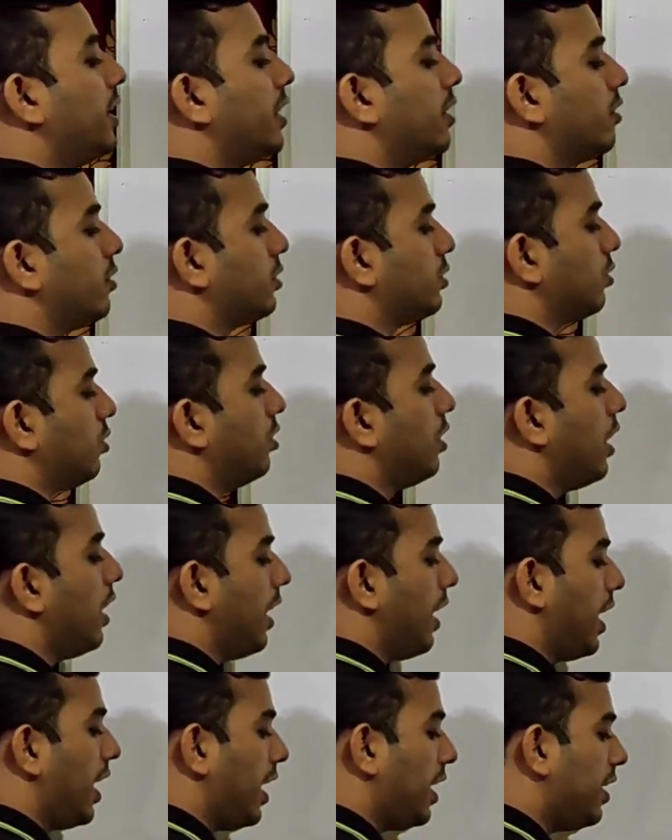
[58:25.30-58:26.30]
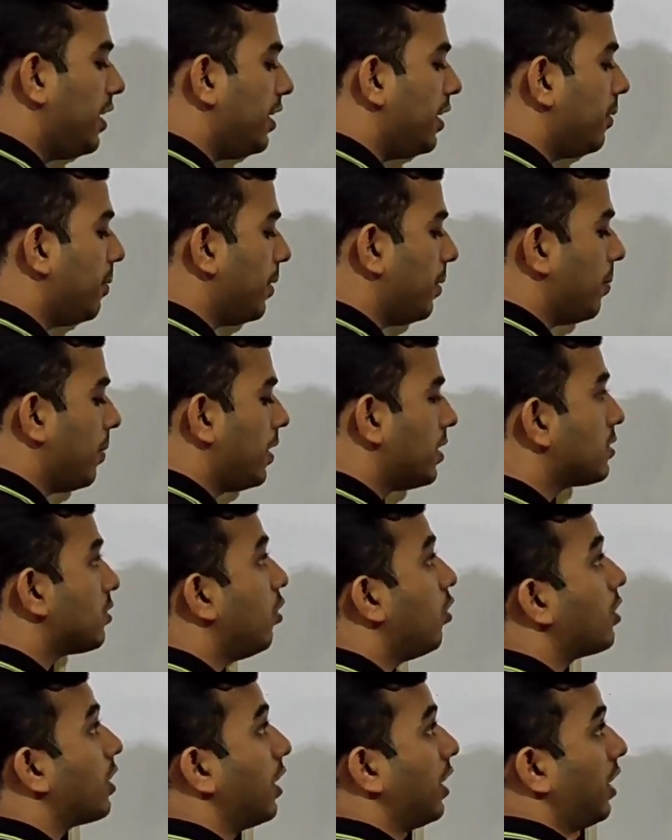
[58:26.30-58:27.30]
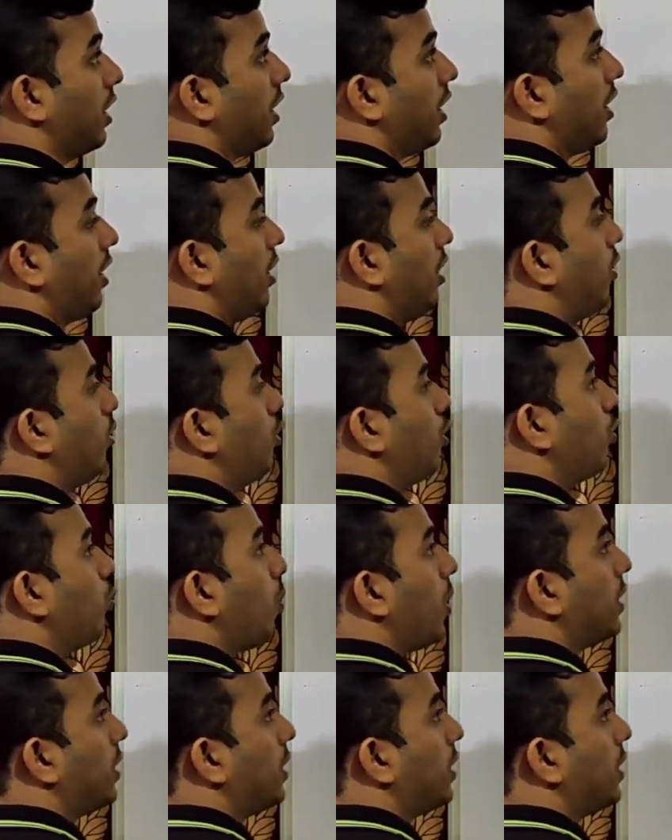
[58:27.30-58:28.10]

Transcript: here also, additive inverse. Okay, now look